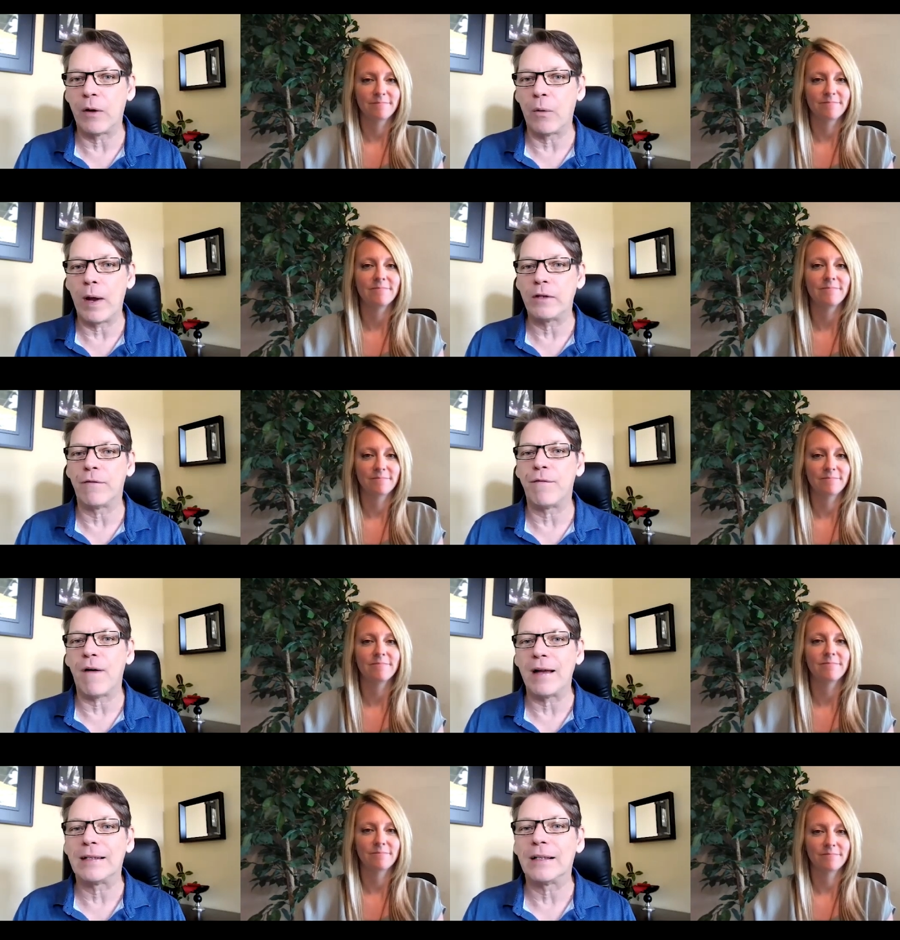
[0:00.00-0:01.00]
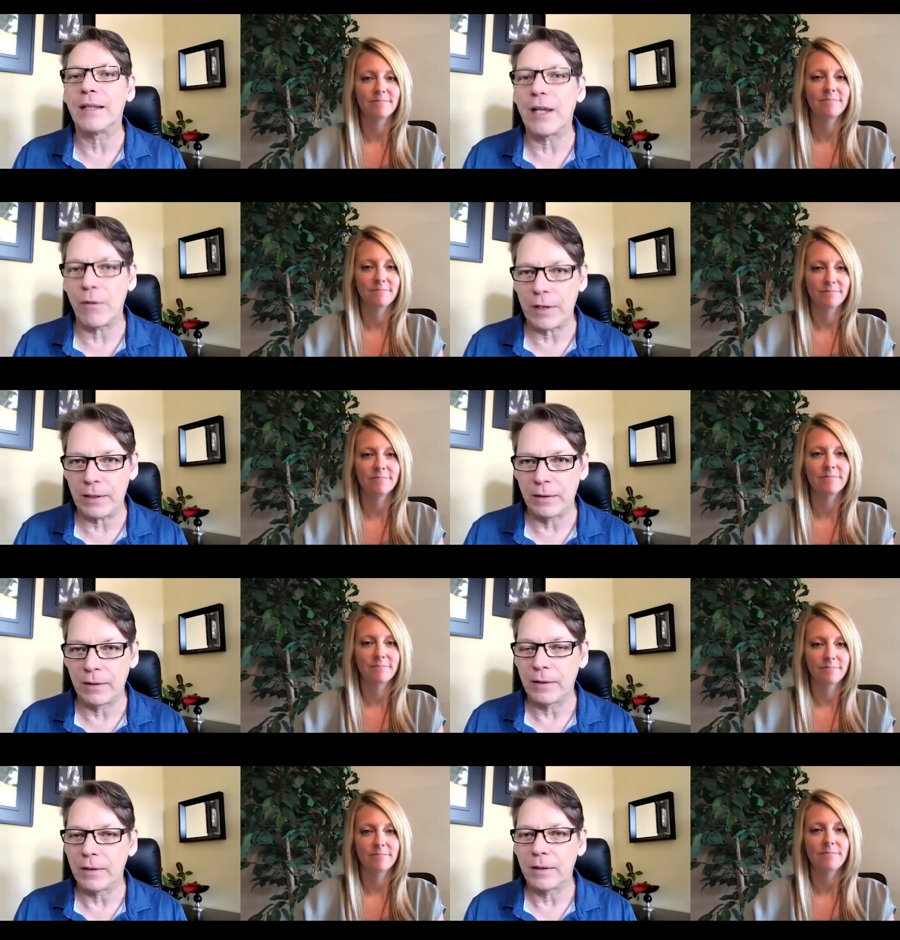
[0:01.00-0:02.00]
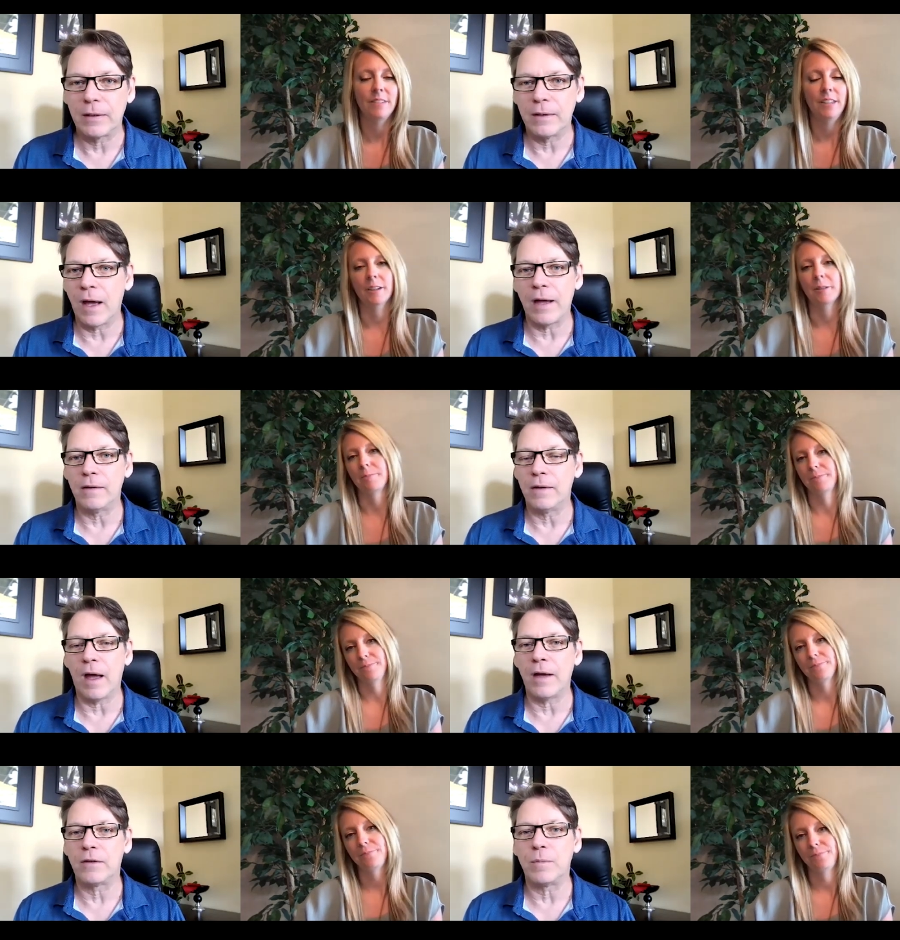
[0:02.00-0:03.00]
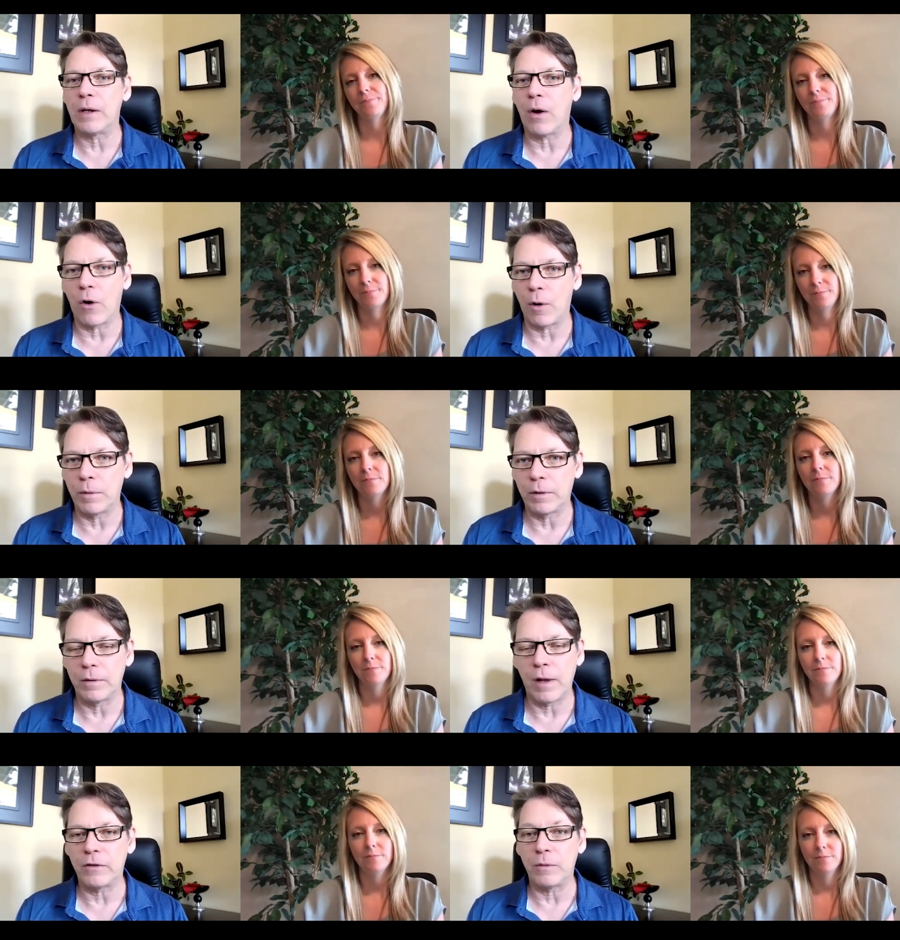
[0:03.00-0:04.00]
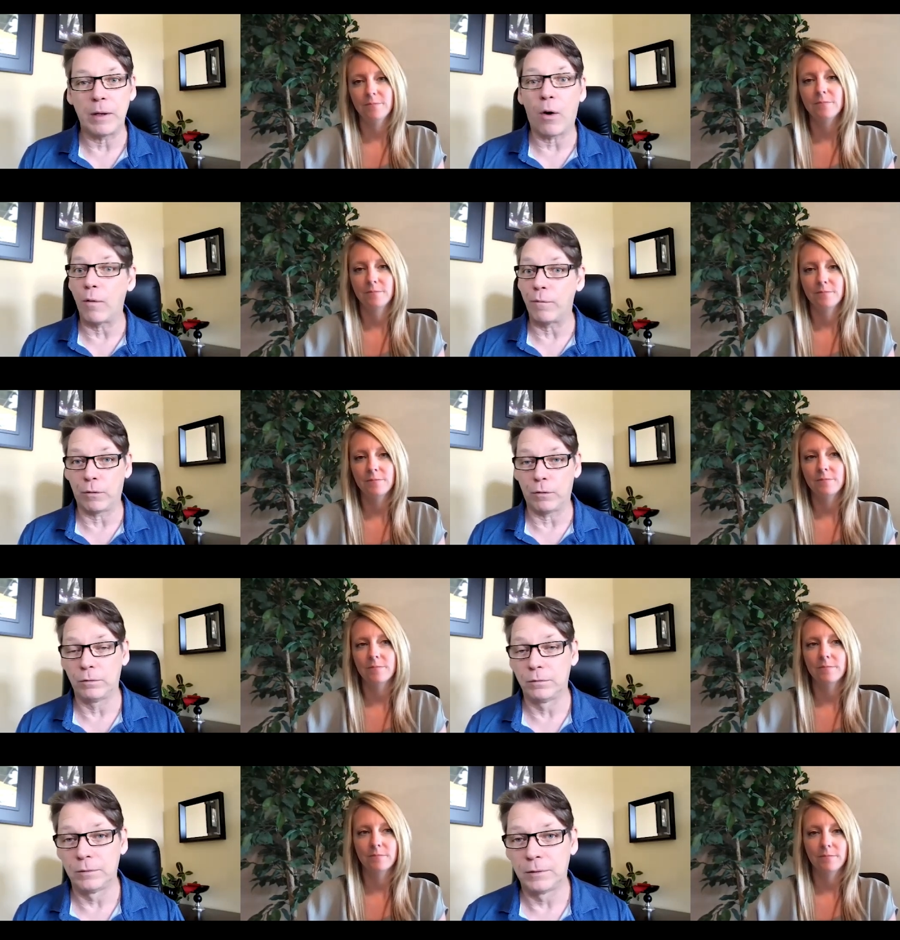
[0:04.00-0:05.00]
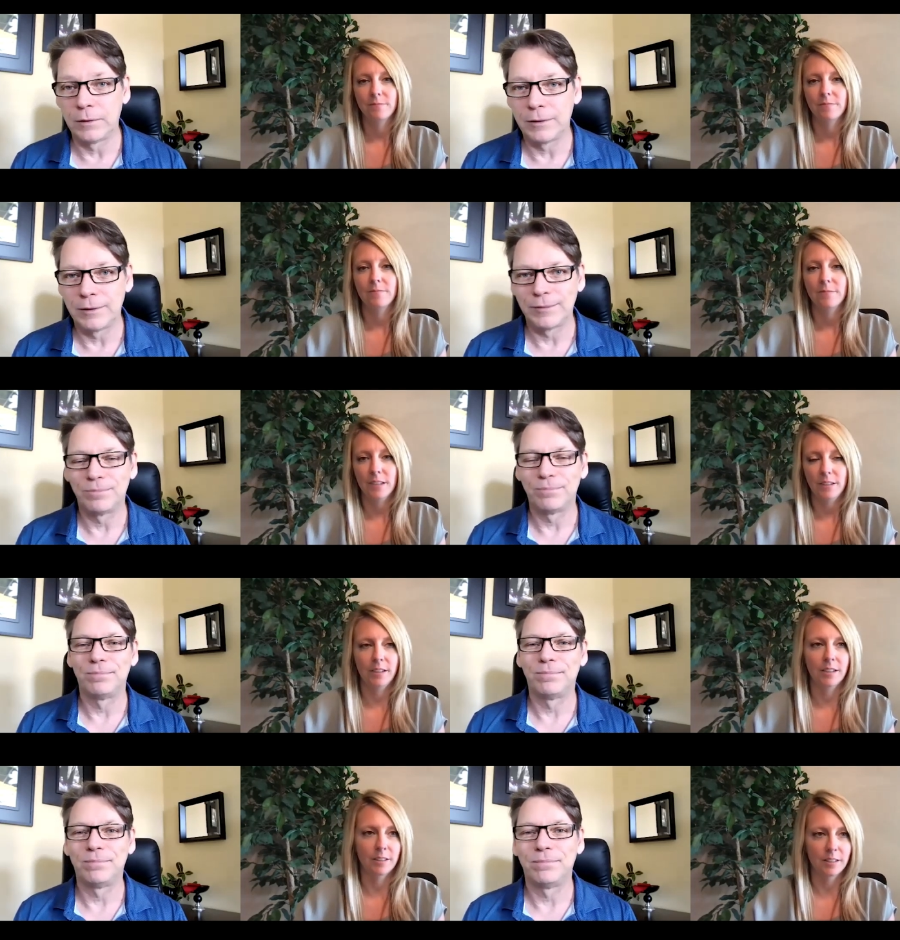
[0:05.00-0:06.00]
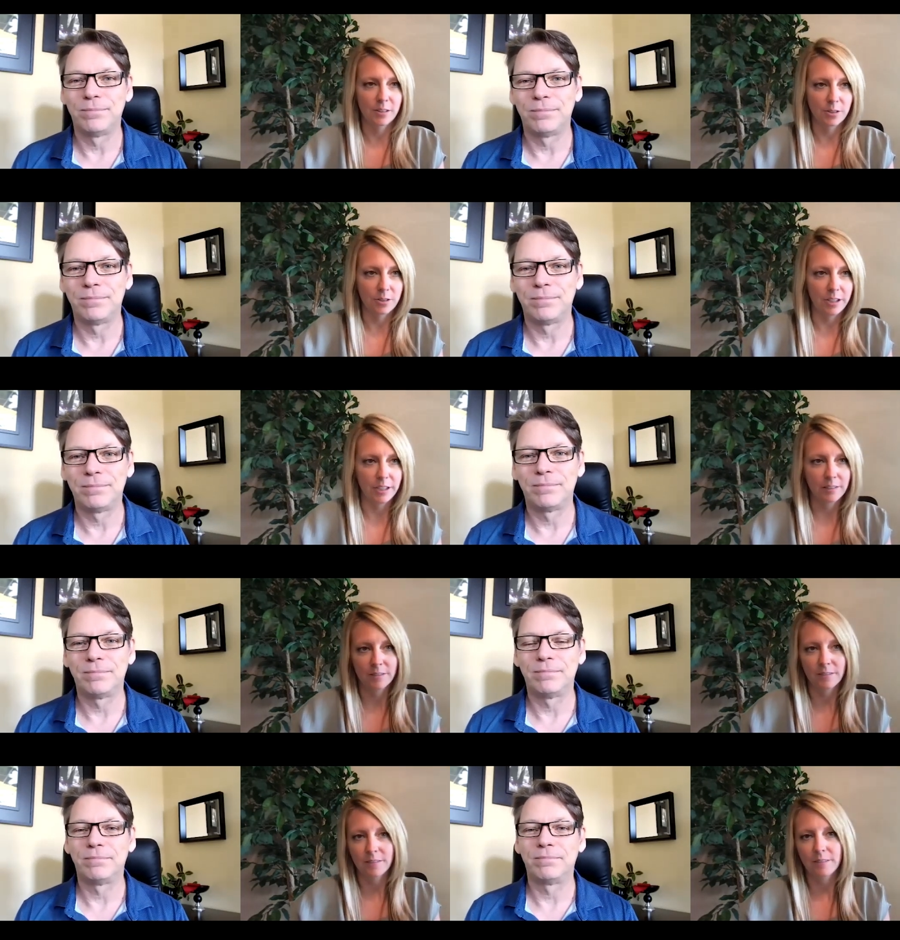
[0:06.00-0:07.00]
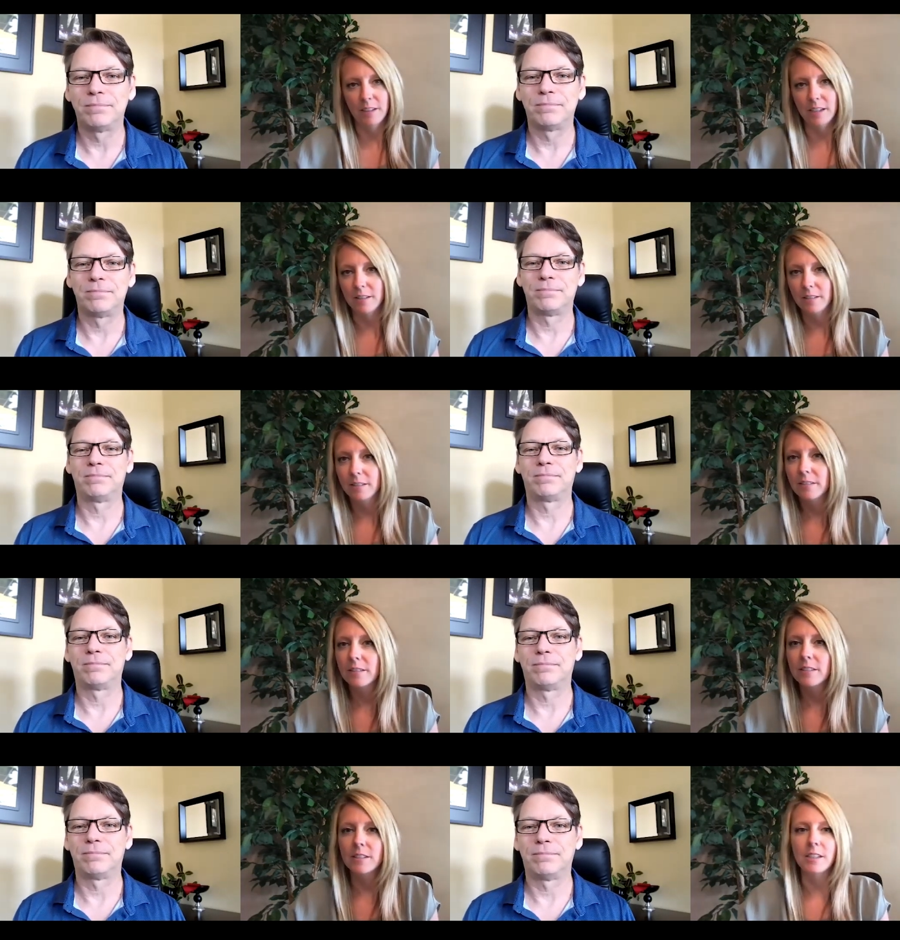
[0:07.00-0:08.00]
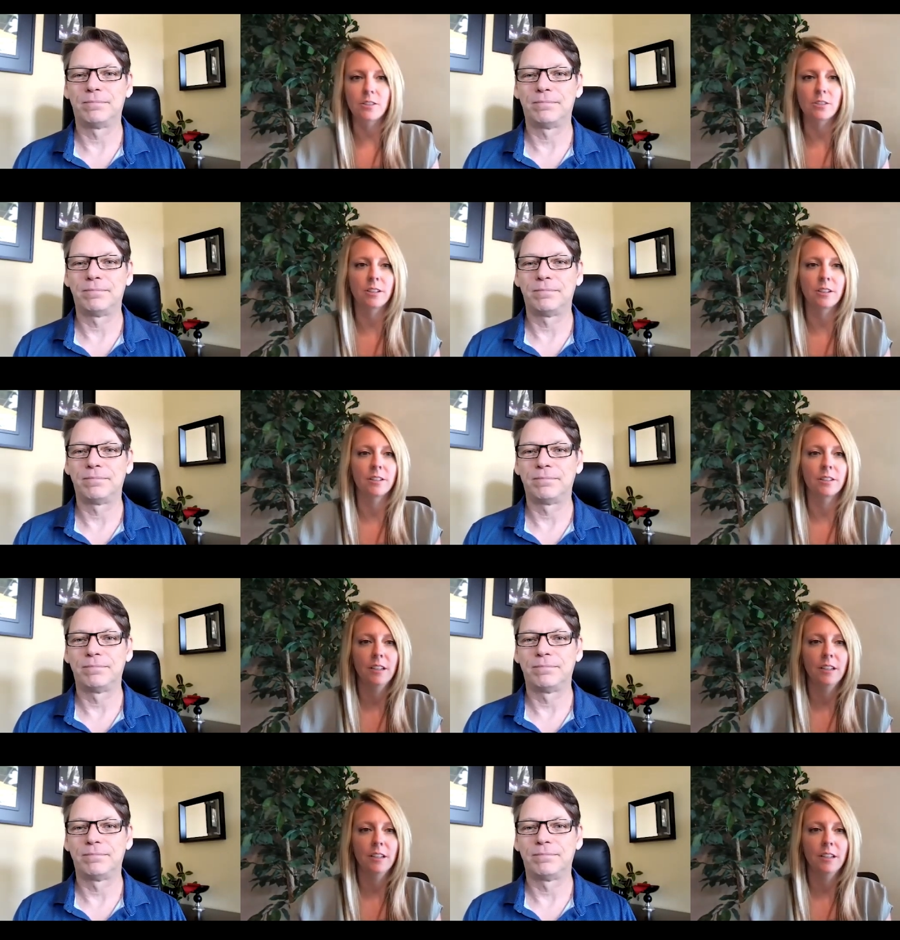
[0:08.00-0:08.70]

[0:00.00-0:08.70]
Speaker 1: a way to find clarity, not yeah. not to be harmed, not to be harmful.
Speaker 2: Yeah, that's great. It, distinction there.